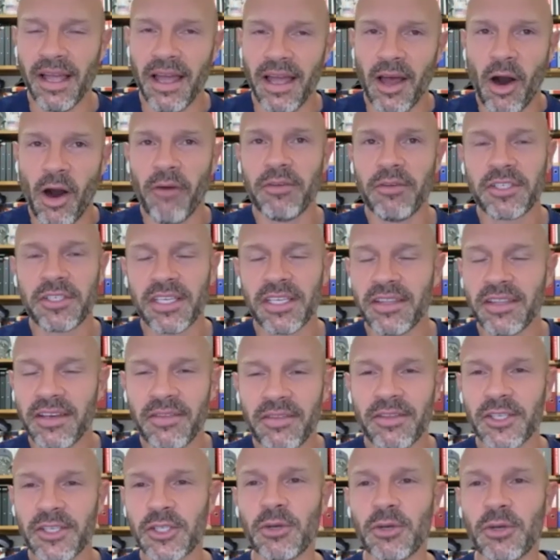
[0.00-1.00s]
Obviously
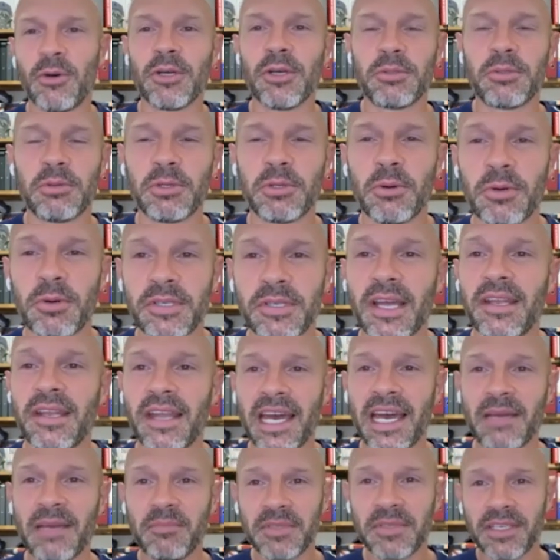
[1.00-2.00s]
the source was always
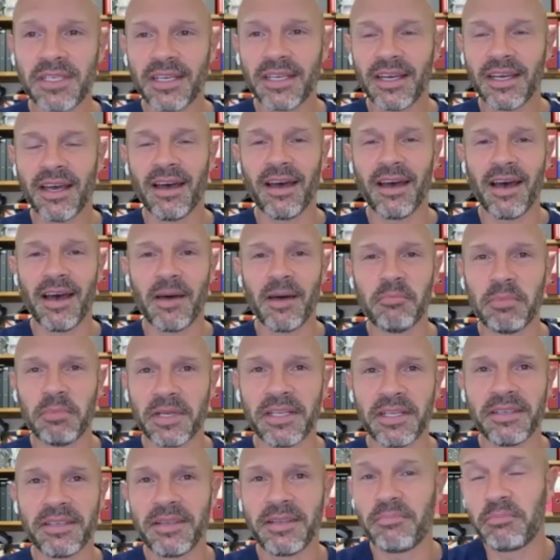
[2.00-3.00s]
unnamed,
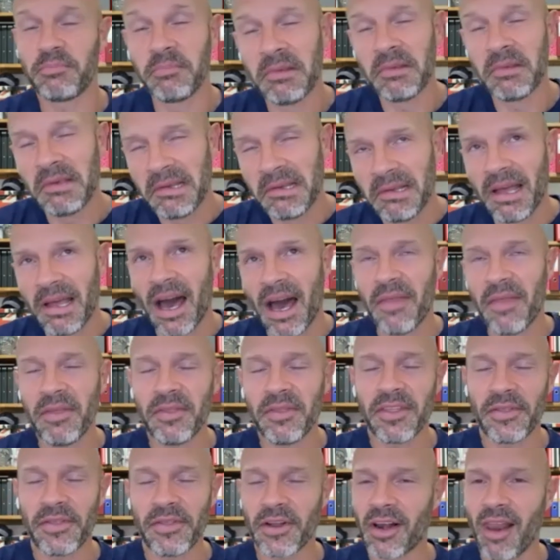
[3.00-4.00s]
but I think
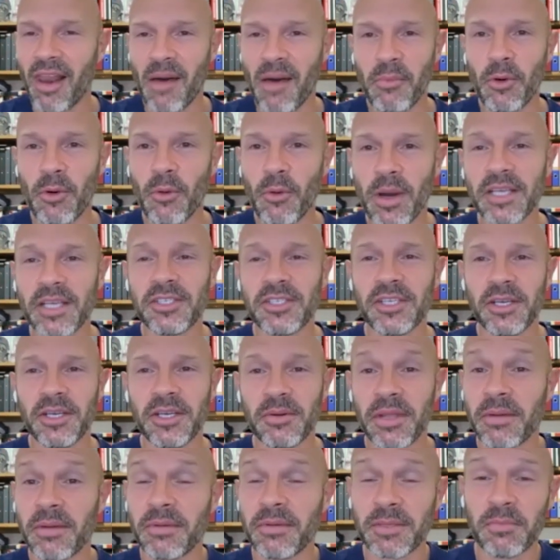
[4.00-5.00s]
that the club always knew
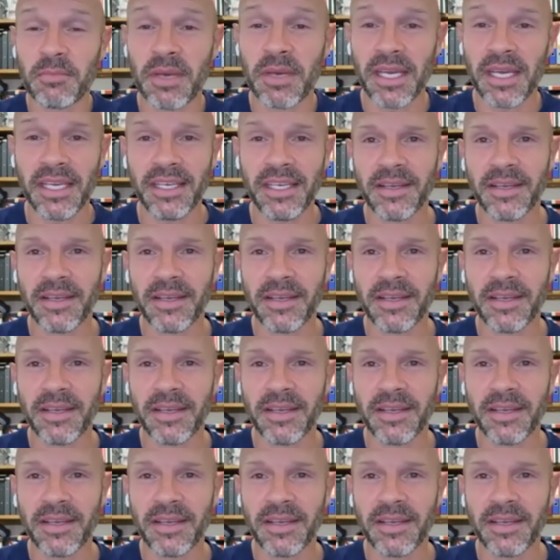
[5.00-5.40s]
that it was me